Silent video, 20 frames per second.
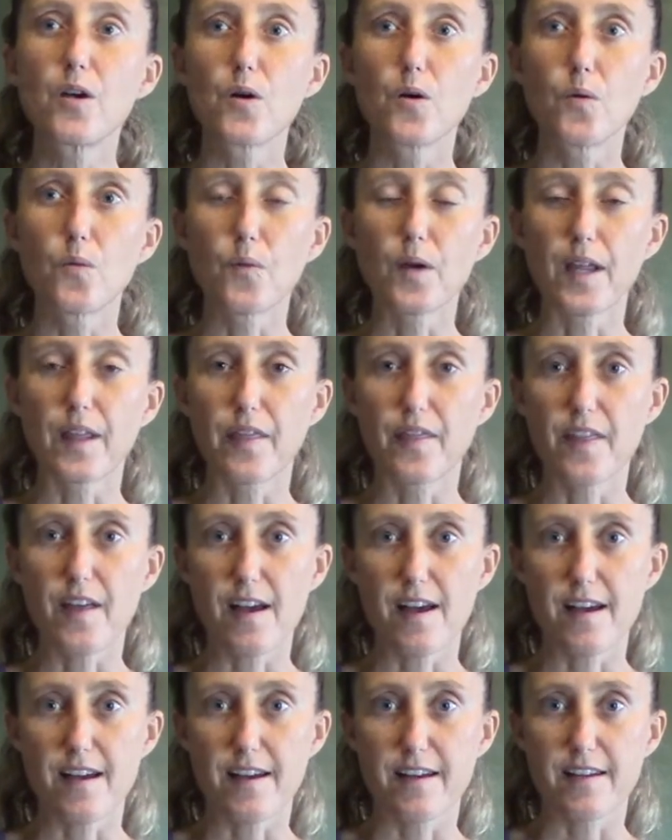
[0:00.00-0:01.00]
with
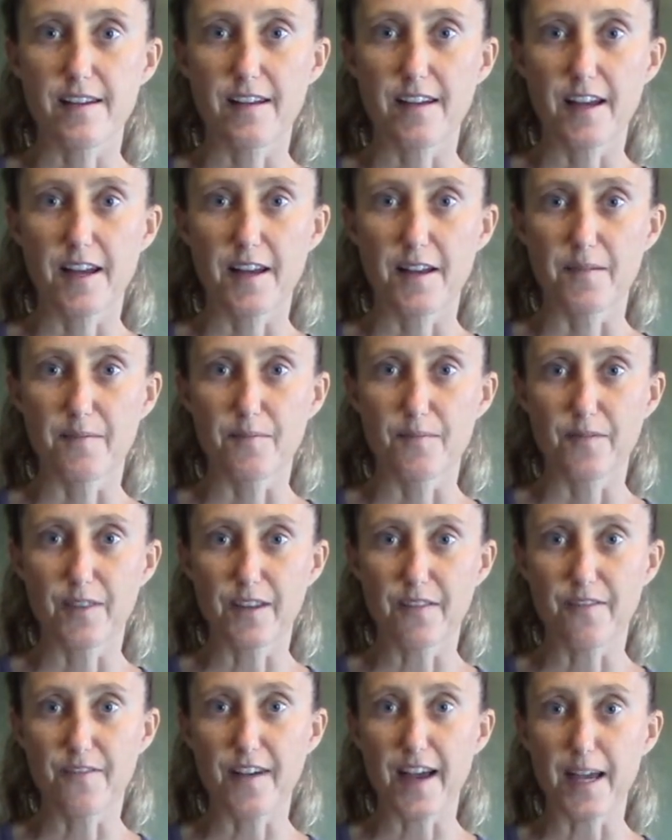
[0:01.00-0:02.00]

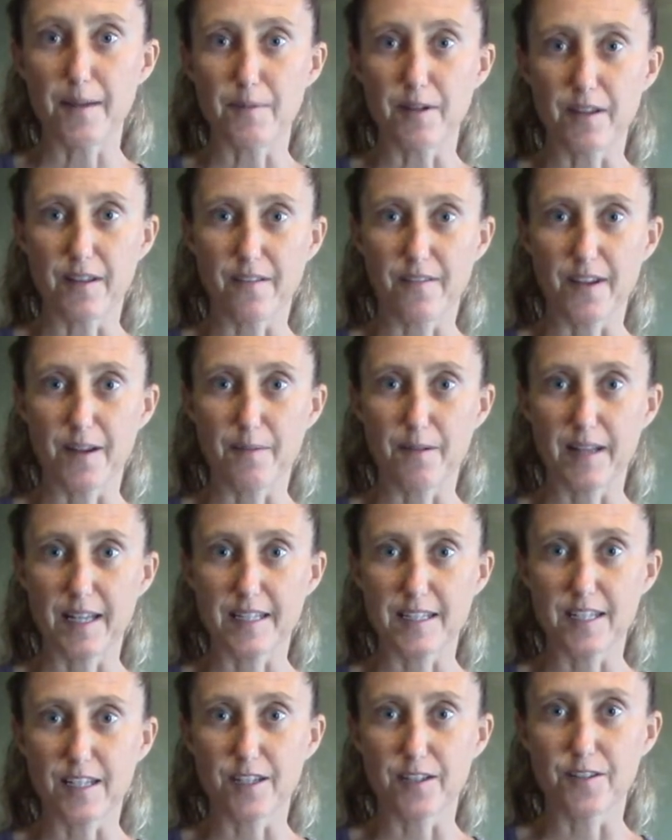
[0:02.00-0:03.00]
the fiber. The fiber
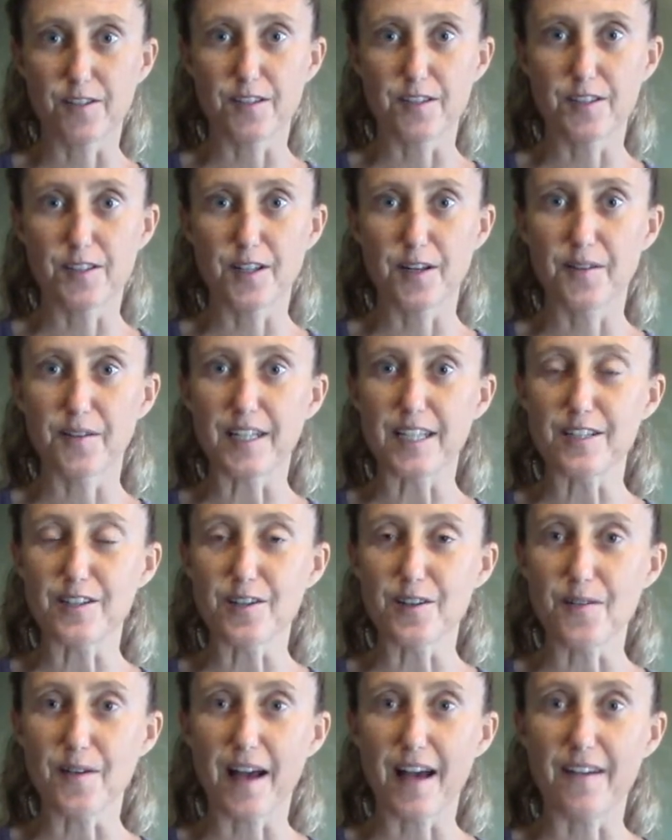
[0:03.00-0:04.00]
lets it go slowly, so
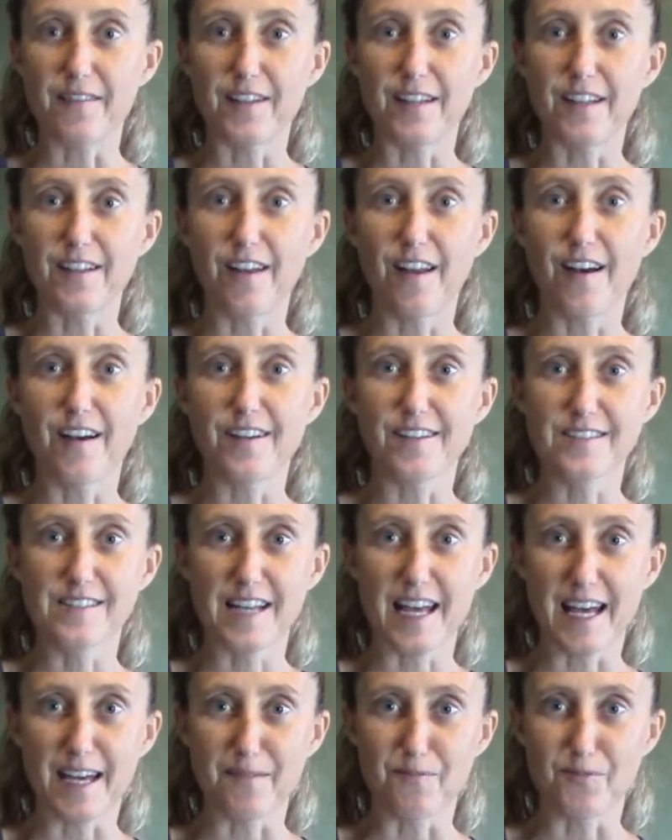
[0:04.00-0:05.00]
you have a long
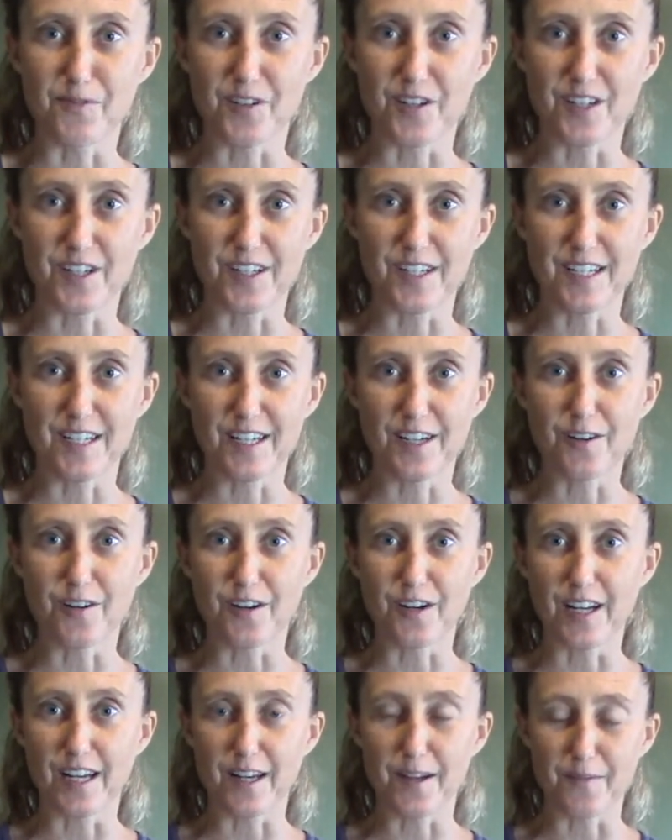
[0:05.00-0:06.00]
time for
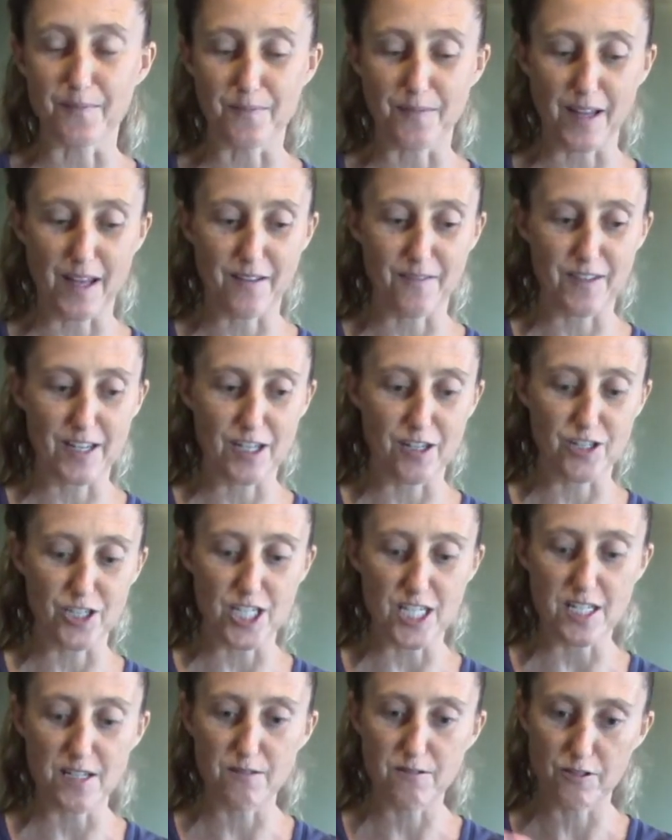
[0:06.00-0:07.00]
your of
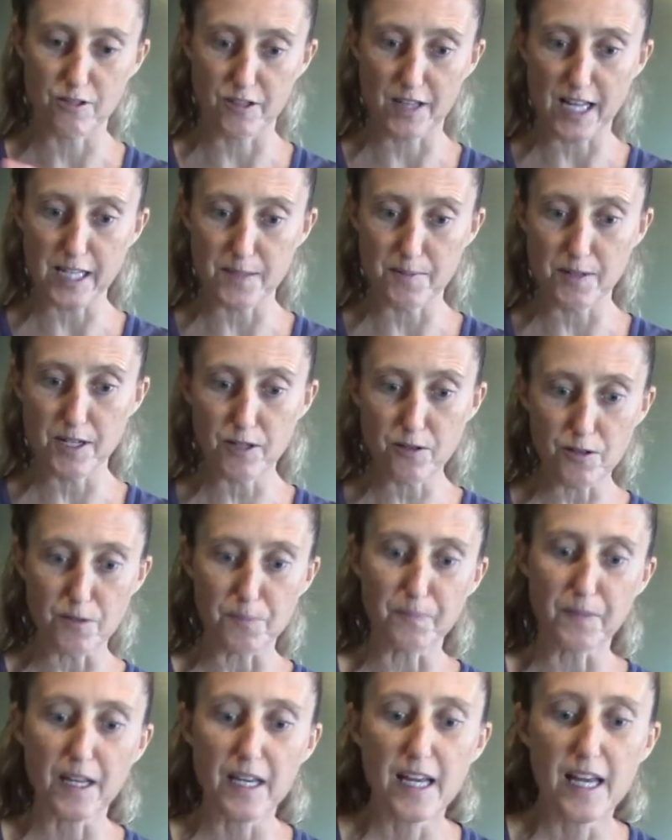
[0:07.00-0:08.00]
energy. So that's pretty cool.
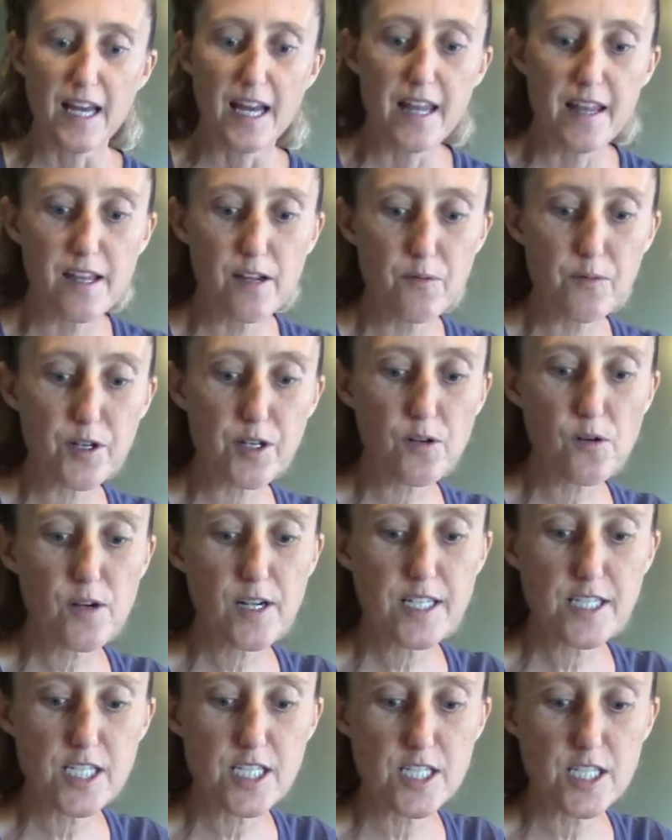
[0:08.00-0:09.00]
Then we're
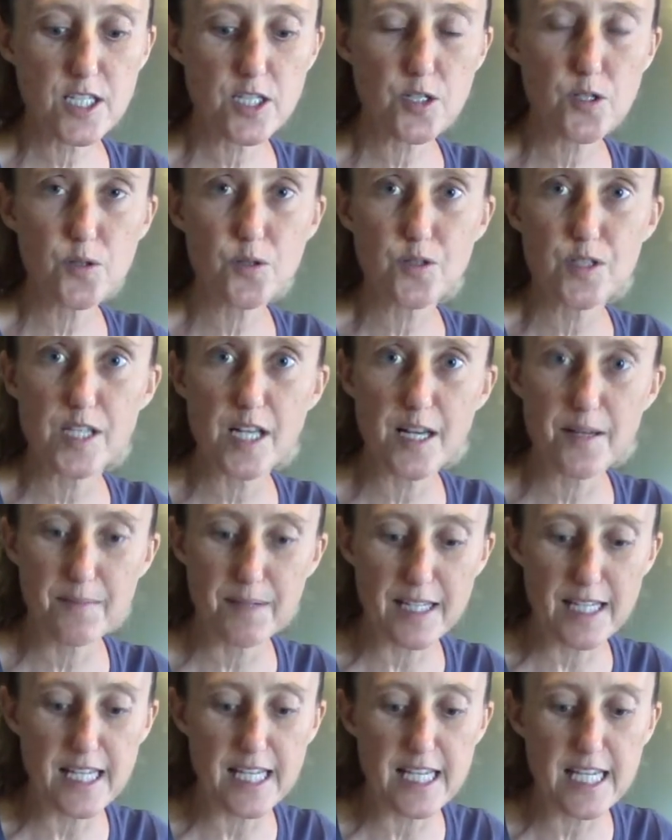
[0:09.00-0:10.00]
going to do some
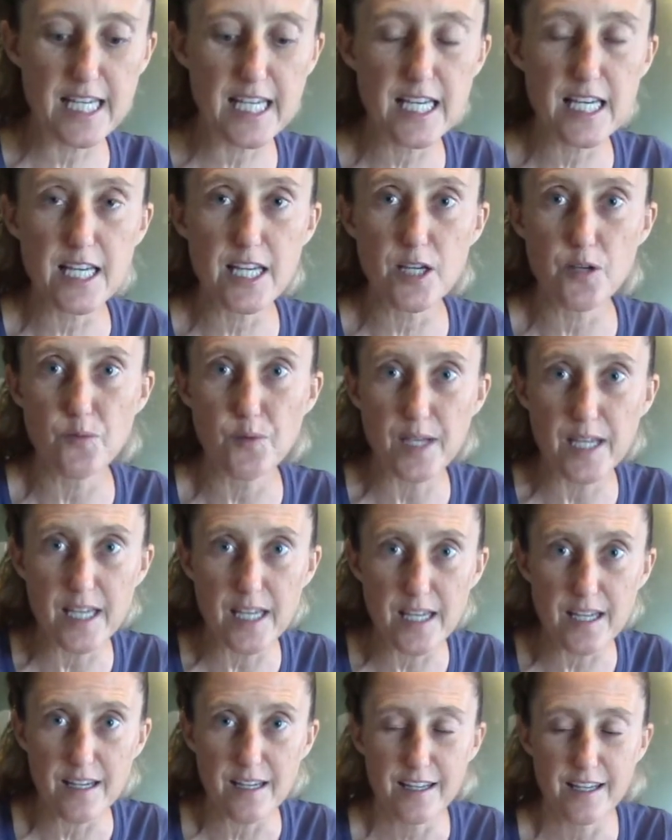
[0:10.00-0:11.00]

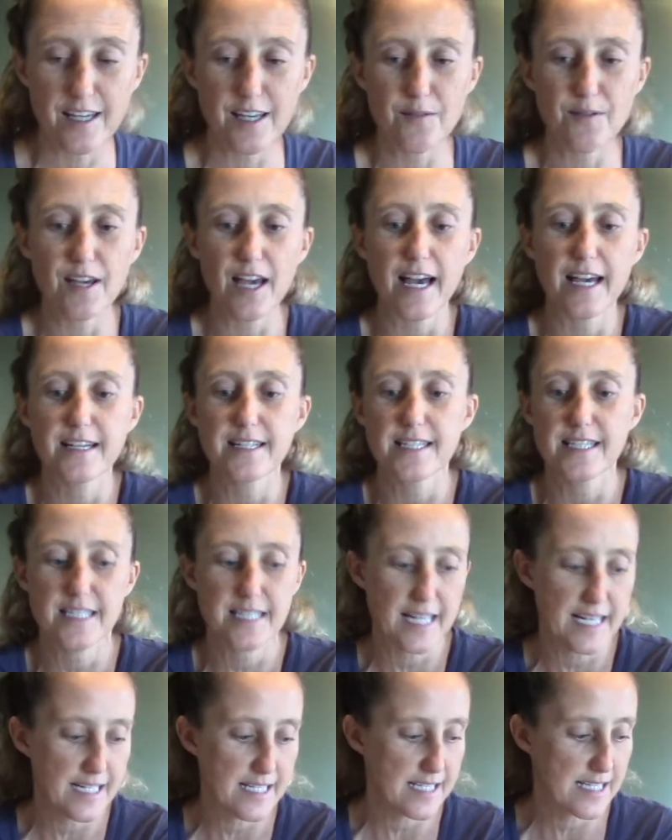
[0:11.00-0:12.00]
kiwi. Kiwi, I
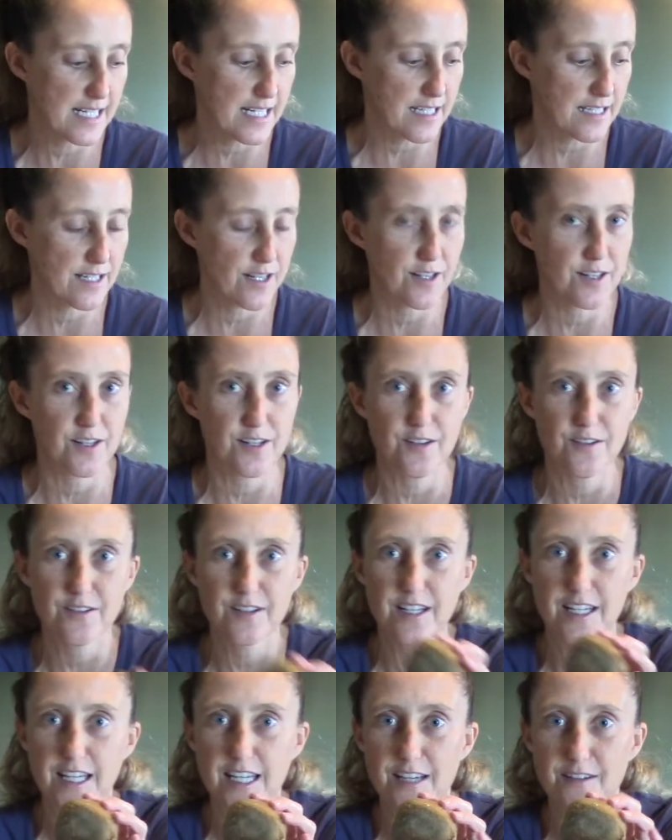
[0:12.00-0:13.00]
sliced it, so you know
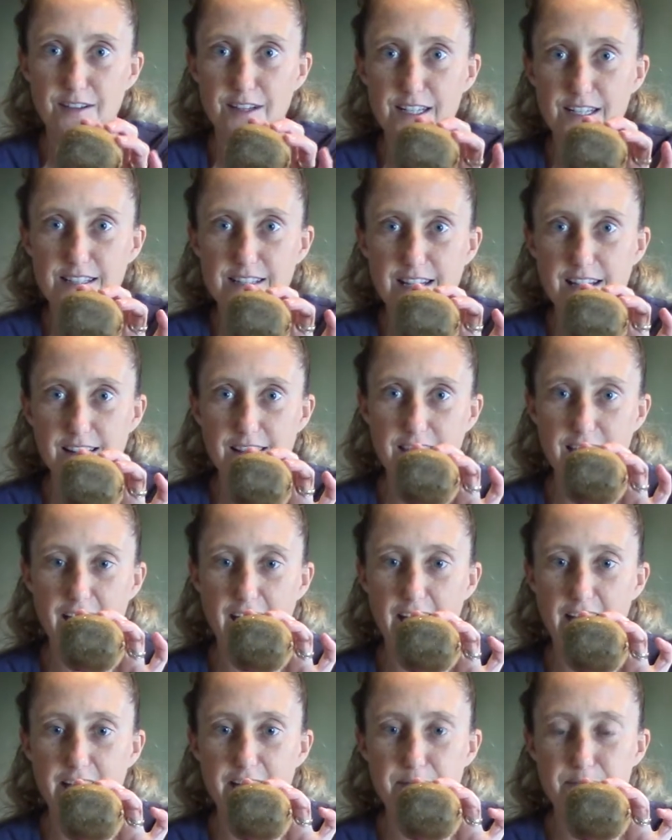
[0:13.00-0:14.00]
the kiwi looks like
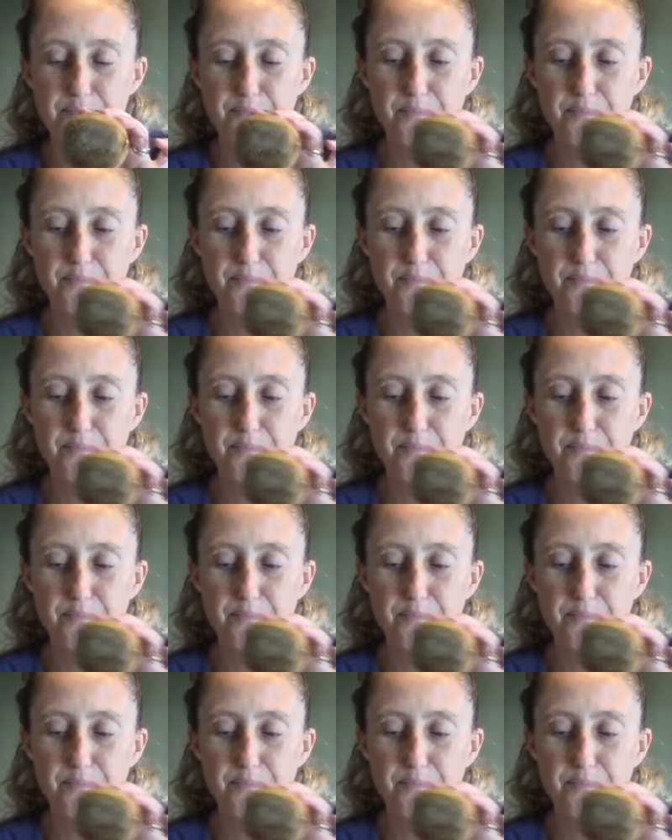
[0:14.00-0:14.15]
that.